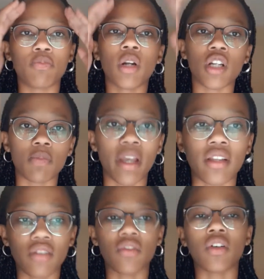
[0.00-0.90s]

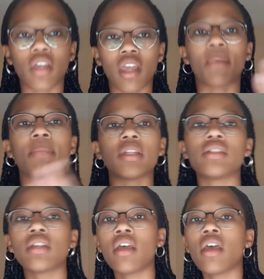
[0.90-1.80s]
perspective on campus,
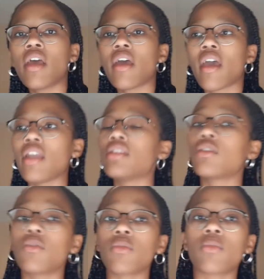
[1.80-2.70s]
and it's a
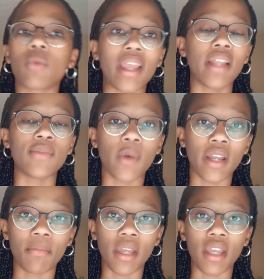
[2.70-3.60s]
great way to
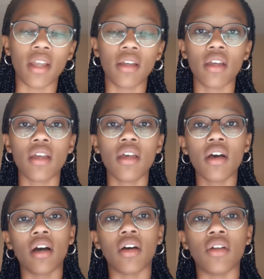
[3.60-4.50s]
make
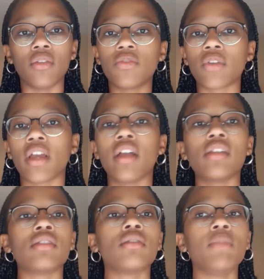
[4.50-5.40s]
new
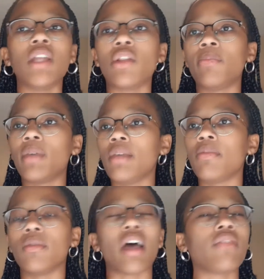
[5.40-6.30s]
friends, meet new
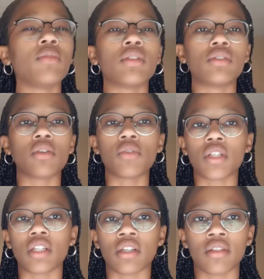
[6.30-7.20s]
people, have new
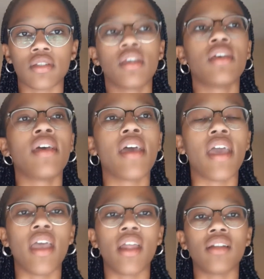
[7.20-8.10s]
associates,
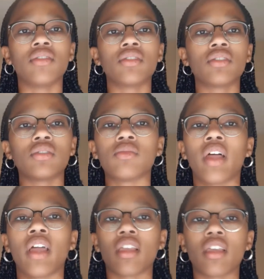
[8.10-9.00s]
and also
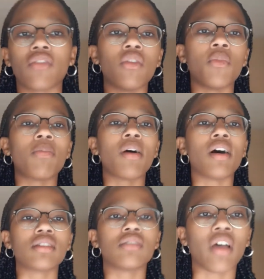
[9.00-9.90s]
like give you a more
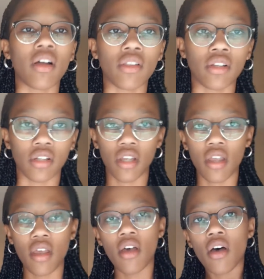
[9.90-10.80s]
positive outlook
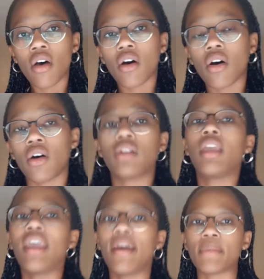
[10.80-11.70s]
on
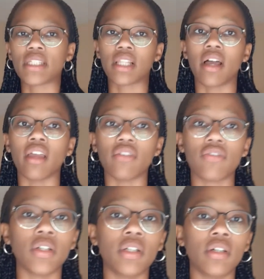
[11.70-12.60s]
campus life.
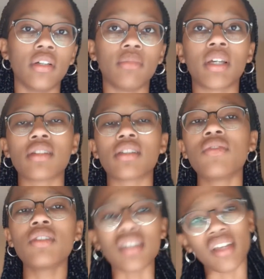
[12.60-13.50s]
Because if you
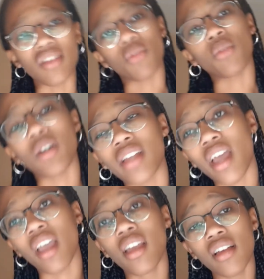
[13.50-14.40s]
just sit in your room all day,